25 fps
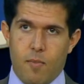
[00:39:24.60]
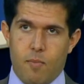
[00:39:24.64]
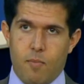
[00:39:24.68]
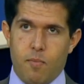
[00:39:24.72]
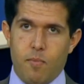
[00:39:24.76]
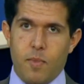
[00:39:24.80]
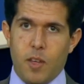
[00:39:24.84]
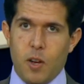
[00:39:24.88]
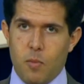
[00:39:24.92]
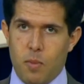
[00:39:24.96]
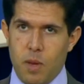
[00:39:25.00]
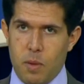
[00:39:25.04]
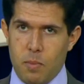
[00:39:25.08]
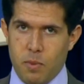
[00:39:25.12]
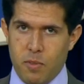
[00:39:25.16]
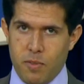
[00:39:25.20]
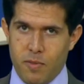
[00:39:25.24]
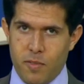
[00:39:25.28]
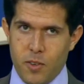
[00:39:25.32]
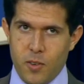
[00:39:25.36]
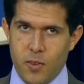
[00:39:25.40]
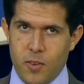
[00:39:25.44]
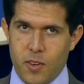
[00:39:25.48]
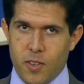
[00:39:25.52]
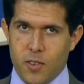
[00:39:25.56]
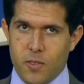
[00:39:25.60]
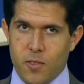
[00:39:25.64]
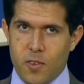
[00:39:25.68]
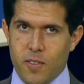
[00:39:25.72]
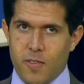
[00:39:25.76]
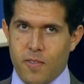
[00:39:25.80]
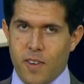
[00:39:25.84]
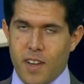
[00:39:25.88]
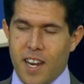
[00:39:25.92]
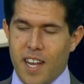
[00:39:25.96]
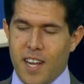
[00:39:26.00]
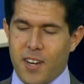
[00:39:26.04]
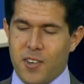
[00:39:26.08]
you know, people viewed as sort of
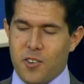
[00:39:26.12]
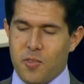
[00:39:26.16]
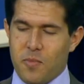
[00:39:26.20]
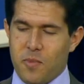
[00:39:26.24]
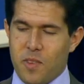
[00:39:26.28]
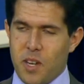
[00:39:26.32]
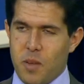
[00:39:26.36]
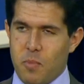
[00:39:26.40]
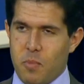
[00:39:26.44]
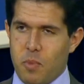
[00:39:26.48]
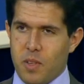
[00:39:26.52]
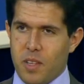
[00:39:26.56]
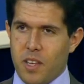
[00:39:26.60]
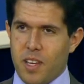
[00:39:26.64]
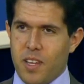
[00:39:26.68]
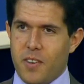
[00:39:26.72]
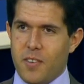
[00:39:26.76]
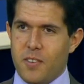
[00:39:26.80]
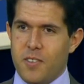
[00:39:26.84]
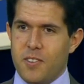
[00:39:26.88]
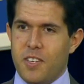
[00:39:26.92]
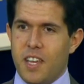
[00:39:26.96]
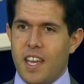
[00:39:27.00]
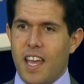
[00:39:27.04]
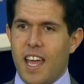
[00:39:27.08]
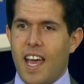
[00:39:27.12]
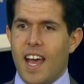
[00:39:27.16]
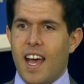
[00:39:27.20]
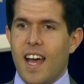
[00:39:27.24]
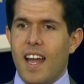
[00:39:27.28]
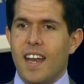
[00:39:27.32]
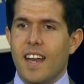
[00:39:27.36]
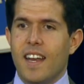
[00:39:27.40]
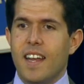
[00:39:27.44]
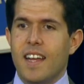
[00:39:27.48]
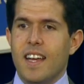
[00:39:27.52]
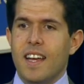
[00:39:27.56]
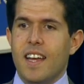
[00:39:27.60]
financial manipulators.
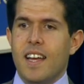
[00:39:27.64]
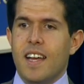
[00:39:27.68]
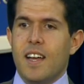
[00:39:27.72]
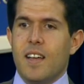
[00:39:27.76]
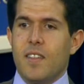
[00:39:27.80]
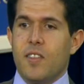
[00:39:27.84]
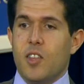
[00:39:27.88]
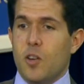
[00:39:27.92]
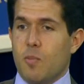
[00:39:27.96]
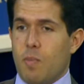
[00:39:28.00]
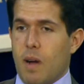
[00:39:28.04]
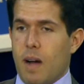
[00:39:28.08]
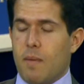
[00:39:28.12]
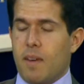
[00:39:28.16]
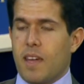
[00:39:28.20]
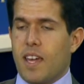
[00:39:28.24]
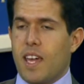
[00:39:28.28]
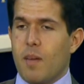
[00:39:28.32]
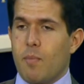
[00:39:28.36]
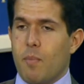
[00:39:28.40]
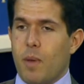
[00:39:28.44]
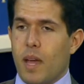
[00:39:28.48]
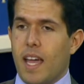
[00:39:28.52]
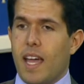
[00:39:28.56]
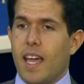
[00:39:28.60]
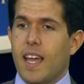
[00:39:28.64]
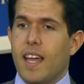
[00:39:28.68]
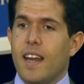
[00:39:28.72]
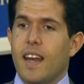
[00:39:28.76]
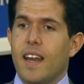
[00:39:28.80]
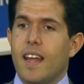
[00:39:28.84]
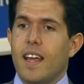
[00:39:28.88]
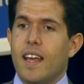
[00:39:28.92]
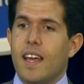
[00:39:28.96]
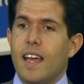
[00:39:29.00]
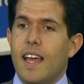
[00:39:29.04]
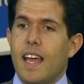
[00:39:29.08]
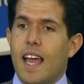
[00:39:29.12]
And the Obama campaign
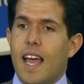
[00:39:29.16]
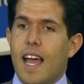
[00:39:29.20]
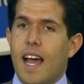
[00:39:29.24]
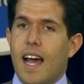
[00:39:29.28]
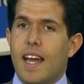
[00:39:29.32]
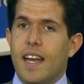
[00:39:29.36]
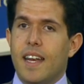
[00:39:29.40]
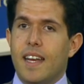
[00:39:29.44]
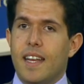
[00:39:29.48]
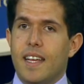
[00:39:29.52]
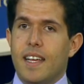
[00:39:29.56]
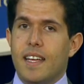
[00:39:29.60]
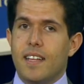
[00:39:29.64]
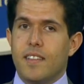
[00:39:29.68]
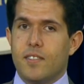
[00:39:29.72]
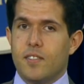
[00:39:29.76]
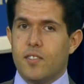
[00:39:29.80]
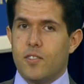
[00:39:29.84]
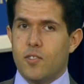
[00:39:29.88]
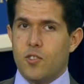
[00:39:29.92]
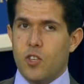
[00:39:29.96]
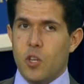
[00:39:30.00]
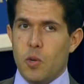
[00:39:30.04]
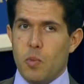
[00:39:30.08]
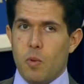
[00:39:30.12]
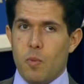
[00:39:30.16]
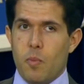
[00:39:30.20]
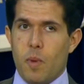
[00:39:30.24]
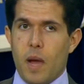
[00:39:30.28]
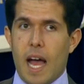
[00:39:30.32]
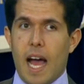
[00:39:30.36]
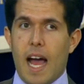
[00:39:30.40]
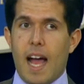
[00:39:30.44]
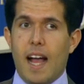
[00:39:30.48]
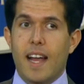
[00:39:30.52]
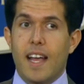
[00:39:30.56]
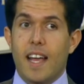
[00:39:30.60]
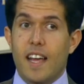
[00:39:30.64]
and its super
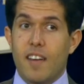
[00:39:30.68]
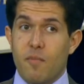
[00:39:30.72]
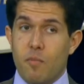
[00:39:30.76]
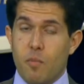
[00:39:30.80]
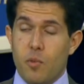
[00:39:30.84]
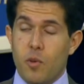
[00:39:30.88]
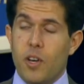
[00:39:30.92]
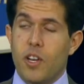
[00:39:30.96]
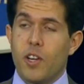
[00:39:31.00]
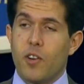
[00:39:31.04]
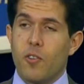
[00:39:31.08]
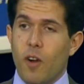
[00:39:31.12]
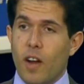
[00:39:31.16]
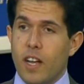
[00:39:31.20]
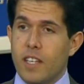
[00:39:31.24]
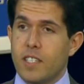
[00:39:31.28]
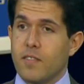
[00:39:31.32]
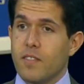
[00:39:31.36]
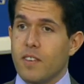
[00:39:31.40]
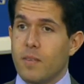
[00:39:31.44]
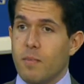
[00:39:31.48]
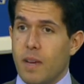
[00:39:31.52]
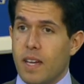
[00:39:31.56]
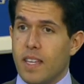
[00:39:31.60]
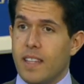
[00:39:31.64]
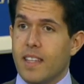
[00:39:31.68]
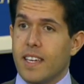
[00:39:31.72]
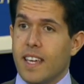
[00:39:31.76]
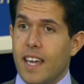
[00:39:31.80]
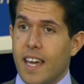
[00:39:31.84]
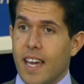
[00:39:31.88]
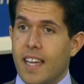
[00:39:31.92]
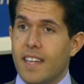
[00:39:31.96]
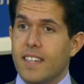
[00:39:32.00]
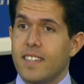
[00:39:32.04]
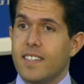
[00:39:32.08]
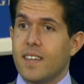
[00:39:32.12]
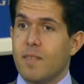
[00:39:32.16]
PAC have pretty aggressively made the
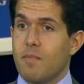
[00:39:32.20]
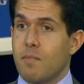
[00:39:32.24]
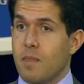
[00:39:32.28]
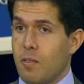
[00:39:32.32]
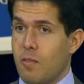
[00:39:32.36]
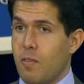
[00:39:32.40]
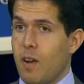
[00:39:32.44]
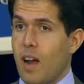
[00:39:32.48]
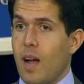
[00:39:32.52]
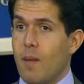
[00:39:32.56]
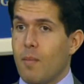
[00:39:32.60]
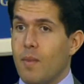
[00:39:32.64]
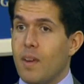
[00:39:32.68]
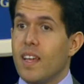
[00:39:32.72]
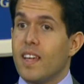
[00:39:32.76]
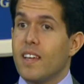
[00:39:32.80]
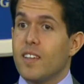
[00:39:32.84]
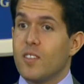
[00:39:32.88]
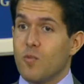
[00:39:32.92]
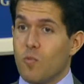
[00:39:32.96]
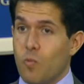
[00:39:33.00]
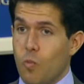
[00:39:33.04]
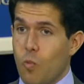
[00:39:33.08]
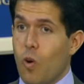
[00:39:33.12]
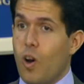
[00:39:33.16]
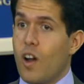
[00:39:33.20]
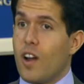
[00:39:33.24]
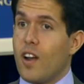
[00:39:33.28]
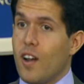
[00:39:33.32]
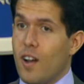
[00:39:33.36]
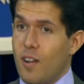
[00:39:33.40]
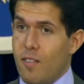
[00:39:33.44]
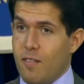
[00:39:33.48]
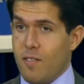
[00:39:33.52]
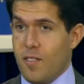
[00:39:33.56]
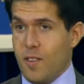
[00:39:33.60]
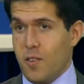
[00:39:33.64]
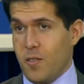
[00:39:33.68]
case that Mitt Romney is one
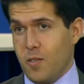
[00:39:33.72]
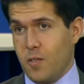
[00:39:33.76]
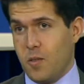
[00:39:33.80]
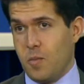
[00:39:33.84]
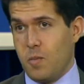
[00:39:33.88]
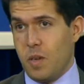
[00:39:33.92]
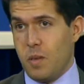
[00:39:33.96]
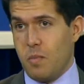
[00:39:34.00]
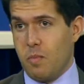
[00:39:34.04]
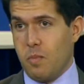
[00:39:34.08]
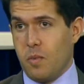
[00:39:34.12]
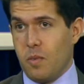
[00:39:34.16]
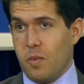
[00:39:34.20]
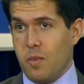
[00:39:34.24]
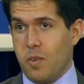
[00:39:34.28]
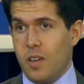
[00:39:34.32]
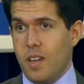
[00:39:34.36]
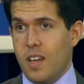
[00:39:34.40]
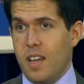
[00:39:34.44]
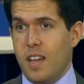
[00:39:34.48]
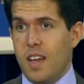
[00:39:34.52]
of those people.